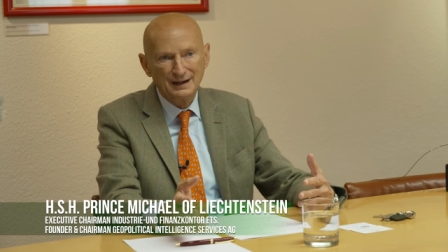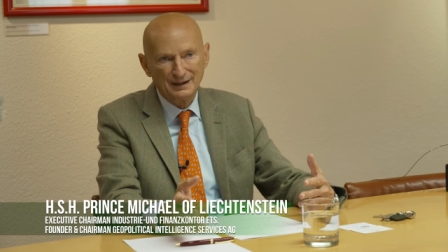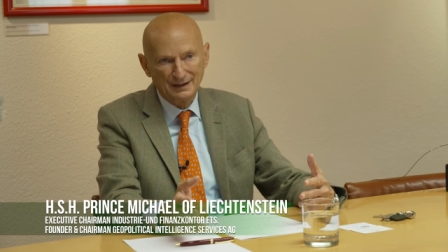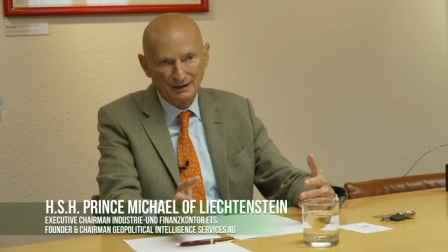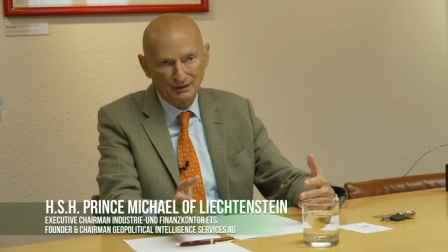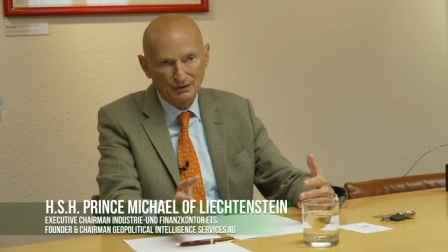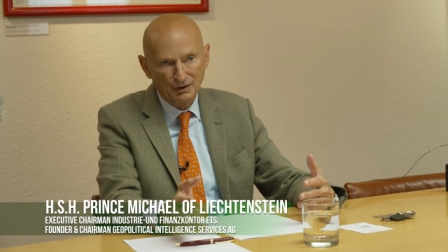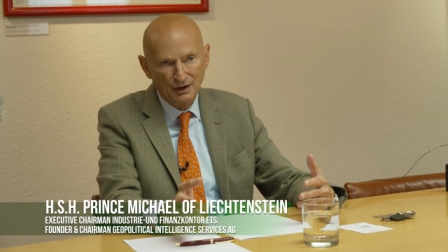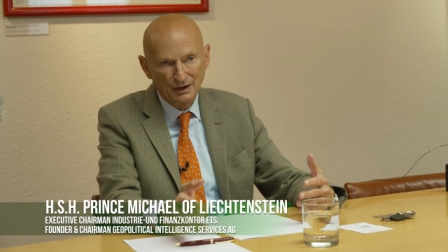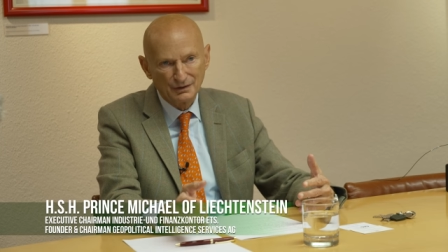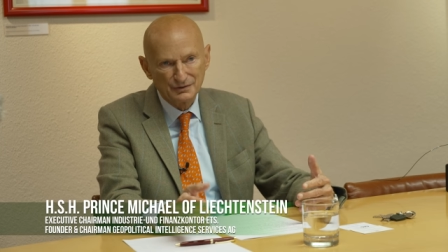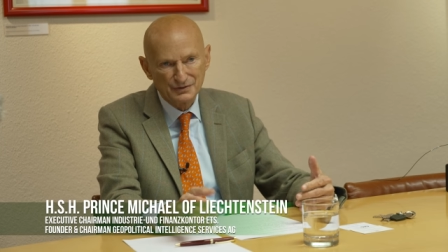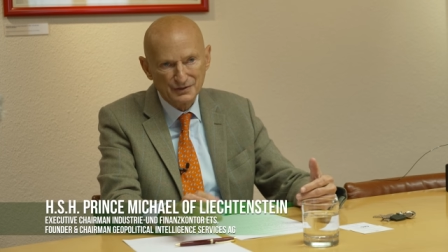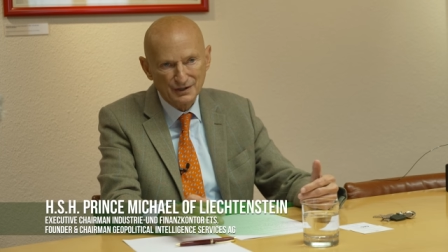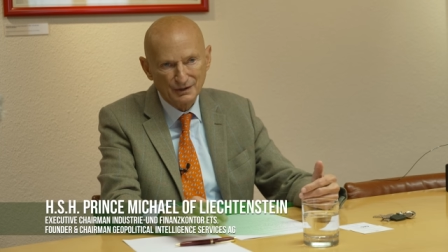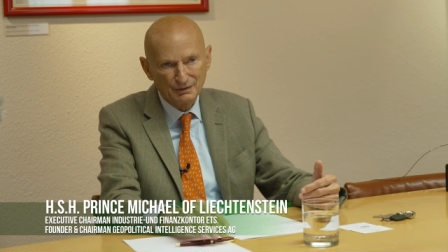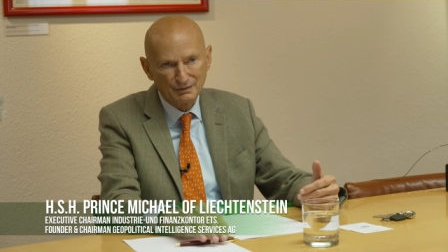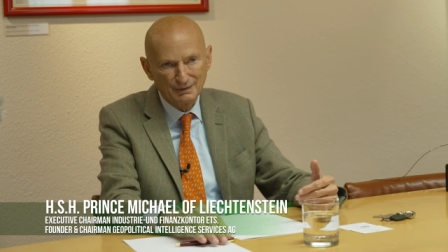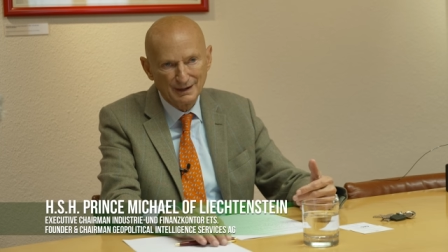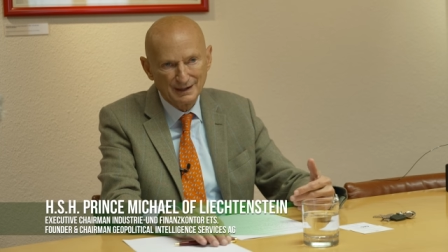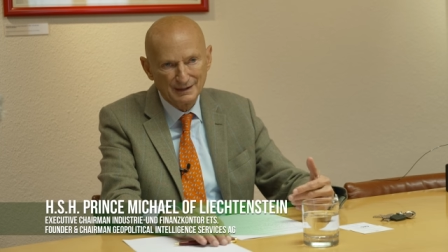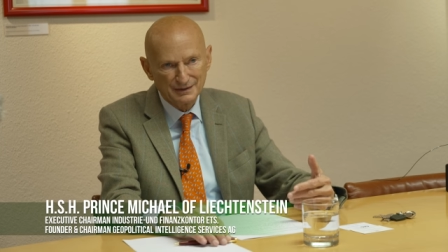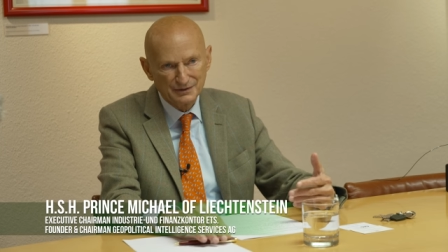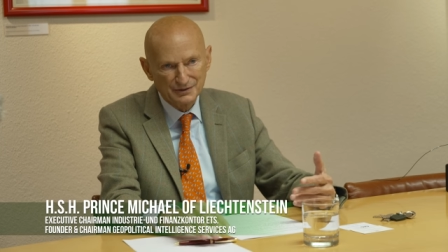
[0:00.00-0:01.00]
the
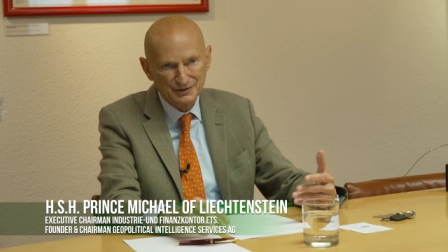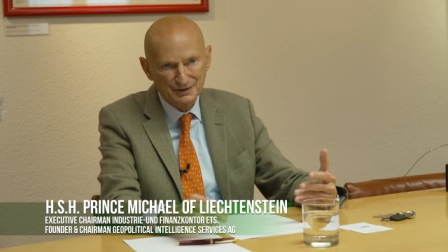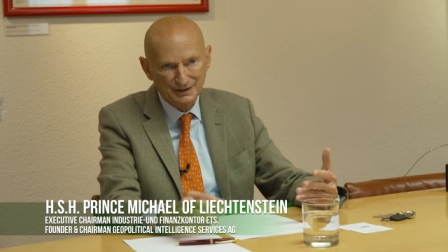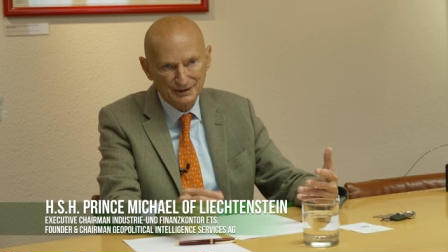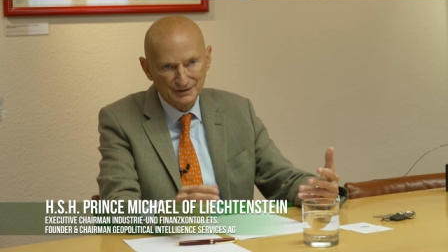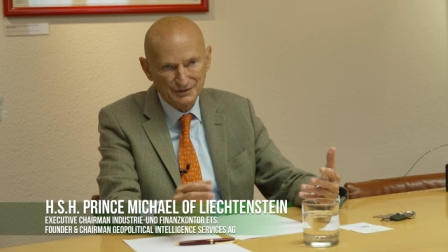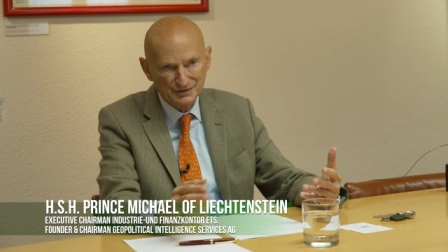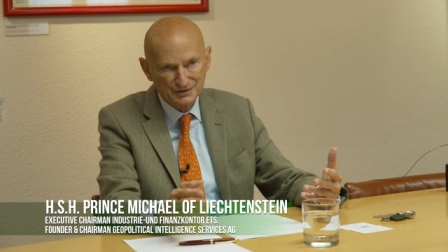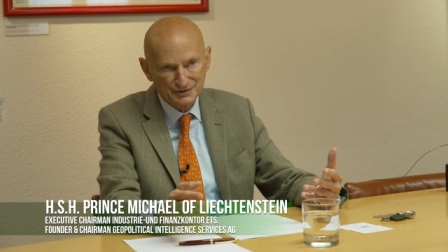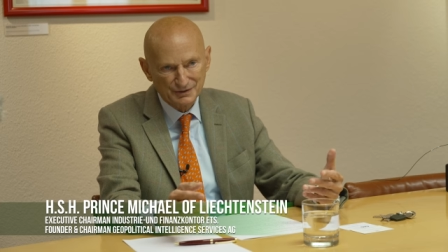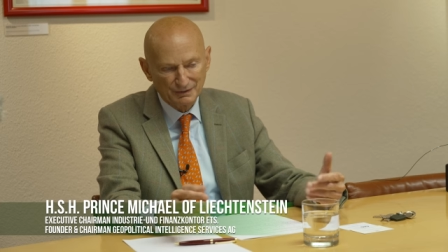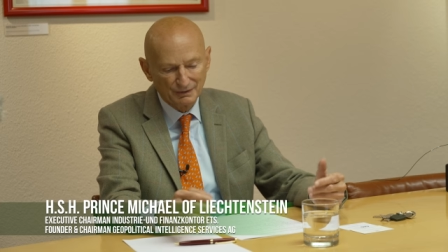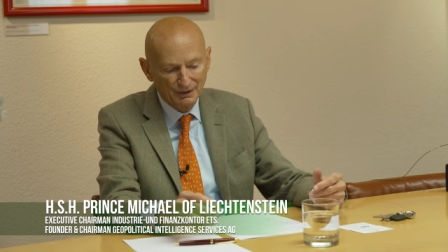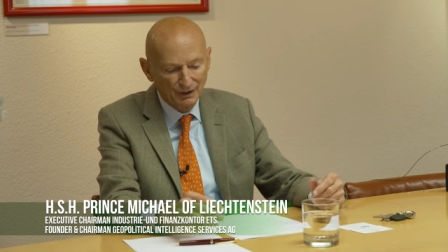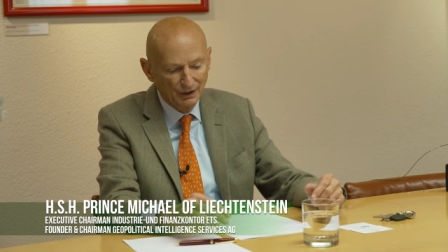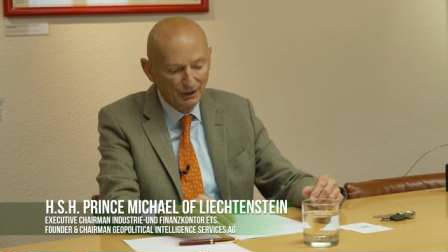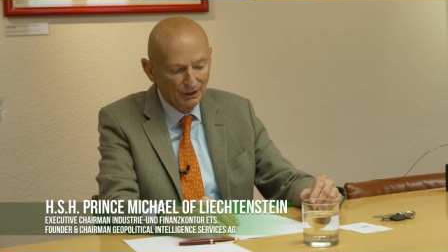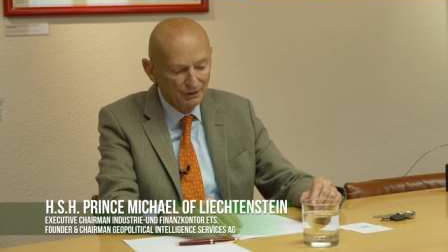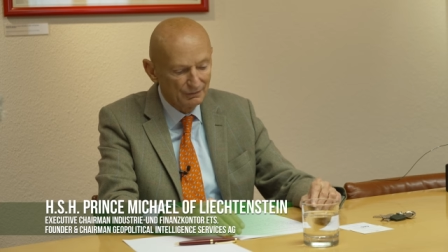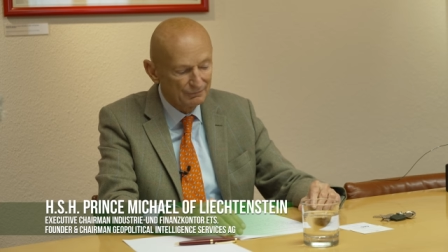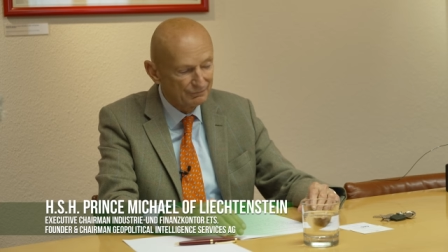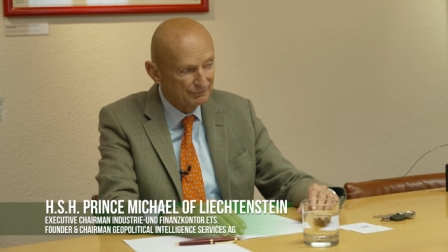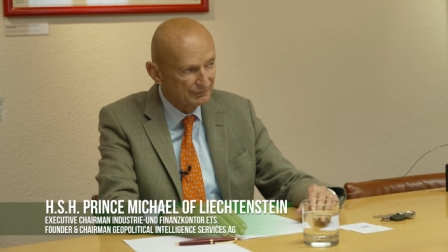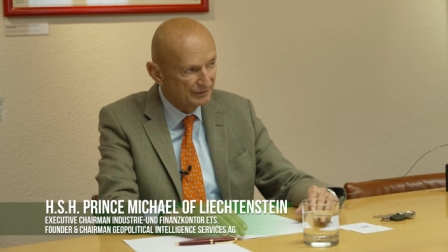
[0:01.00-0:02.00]
consequences
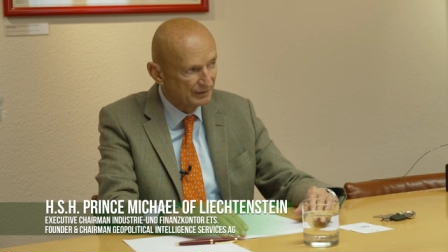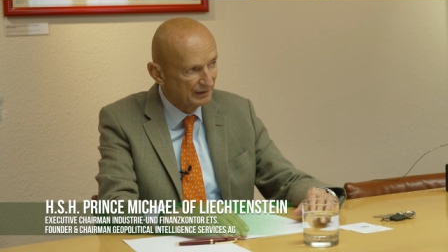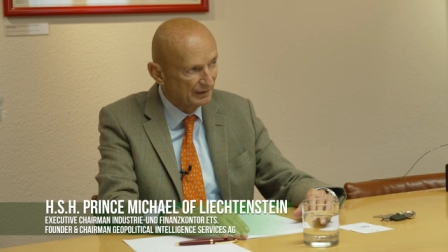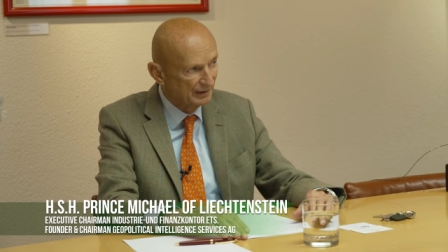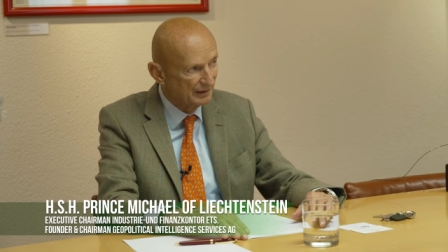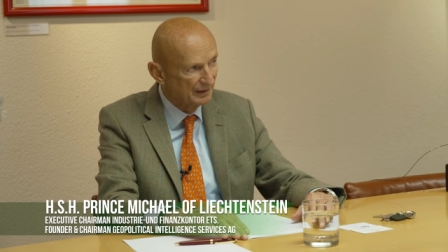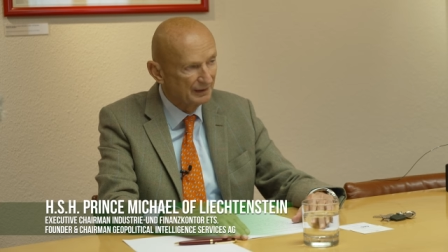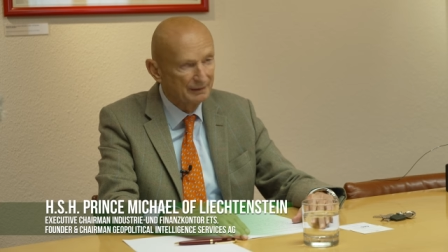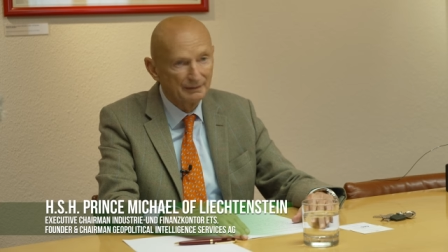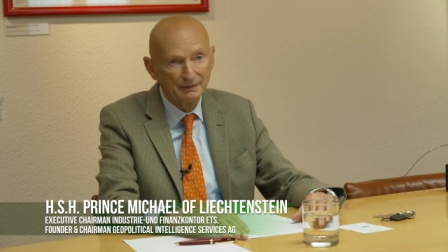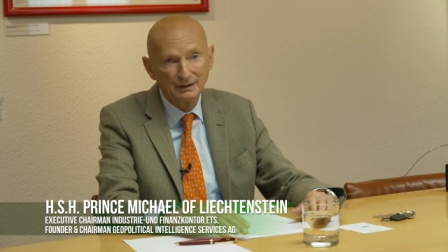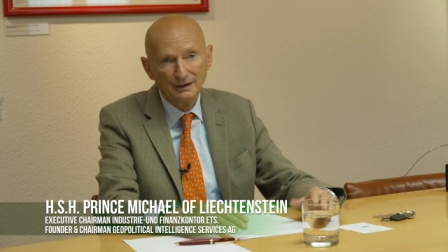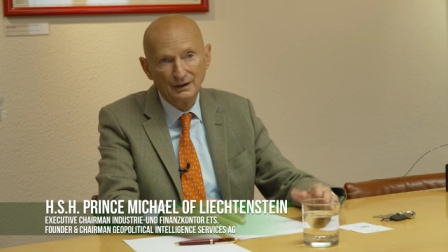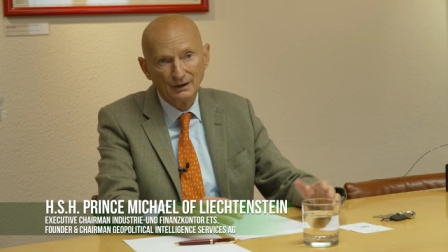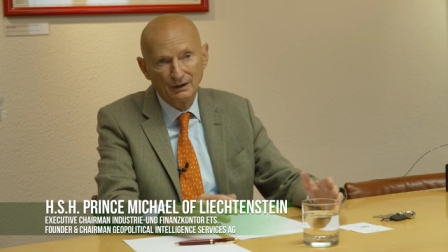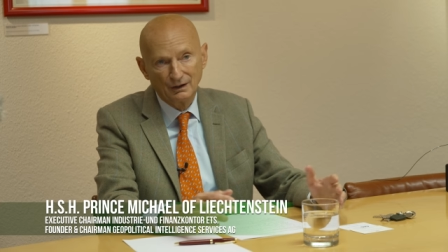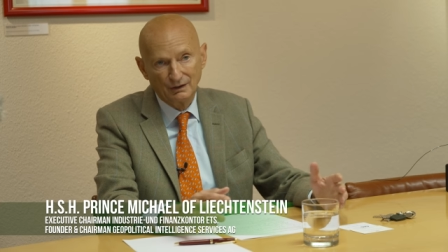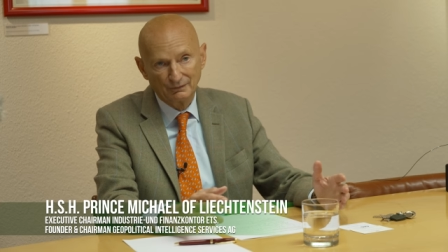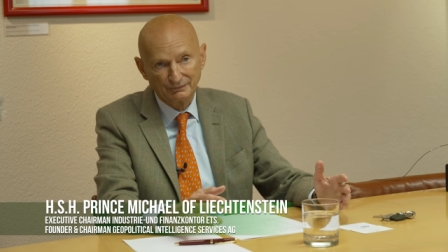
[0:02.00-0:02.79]
of the,